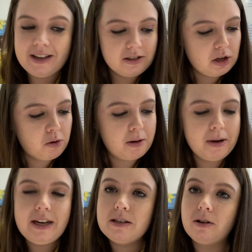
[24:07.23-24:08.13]
So
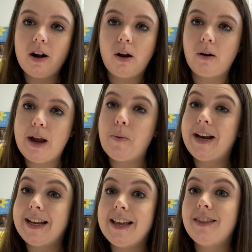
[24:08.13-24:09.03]
committees are a great
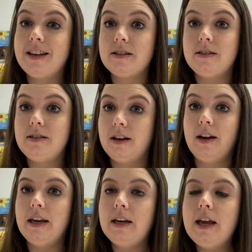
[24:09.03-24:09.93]
way to get things
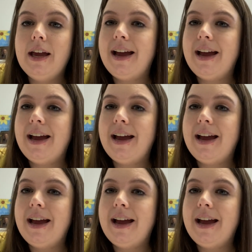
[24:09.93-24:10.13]
done.